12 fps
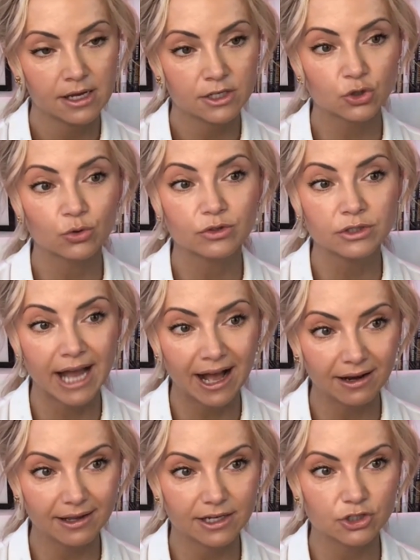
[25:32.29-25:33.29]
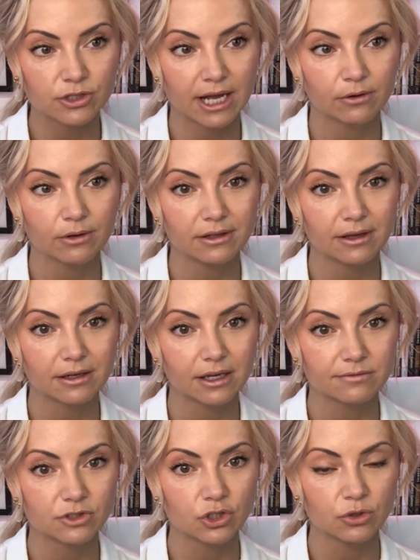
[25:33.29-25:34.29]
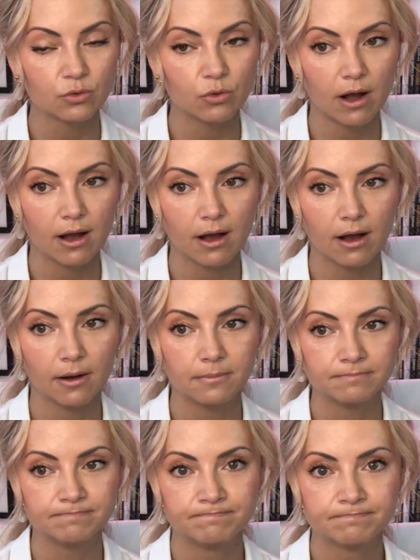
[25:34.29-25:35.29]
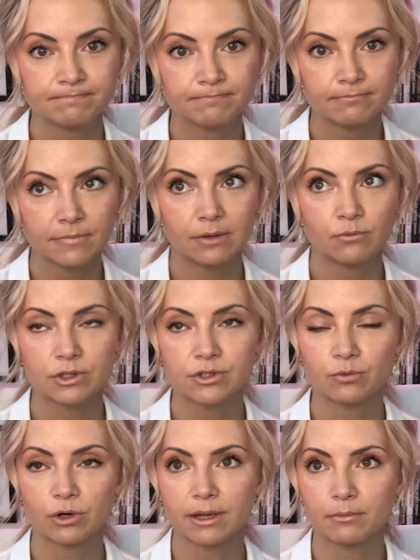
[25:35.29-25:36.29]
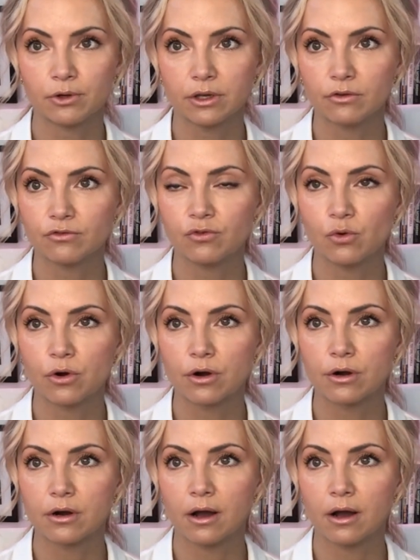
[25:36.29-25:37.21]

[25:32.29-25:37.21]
So knowledge, not only that gives you, um, what's the word I'm looking for?